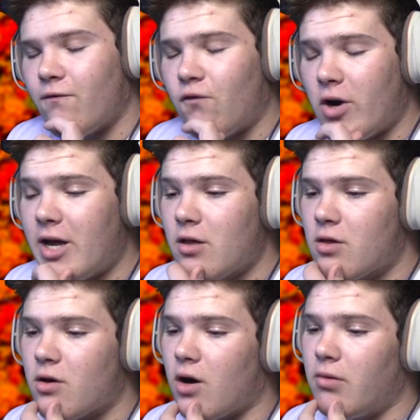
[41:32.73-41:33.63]
freaking
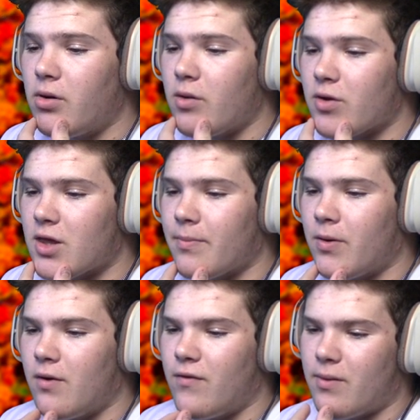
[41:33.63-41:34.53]
Skarmory was the
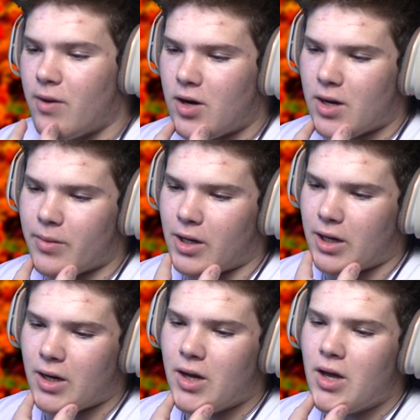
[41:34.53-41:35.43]
perfect
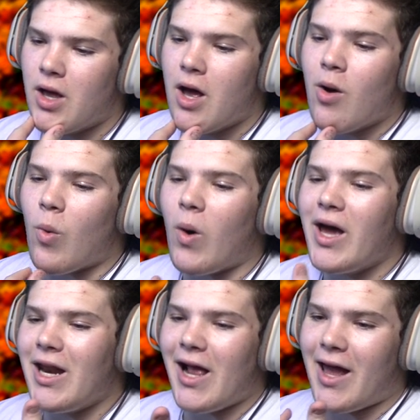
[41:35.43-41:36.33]
Pokemon.
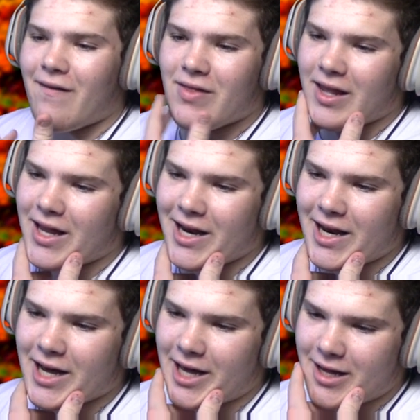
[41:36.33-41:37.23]
Why did I have to let it
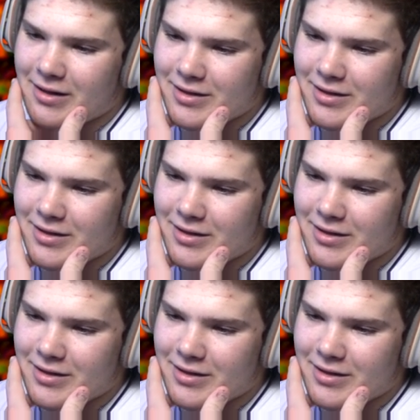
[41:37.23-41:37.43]
die?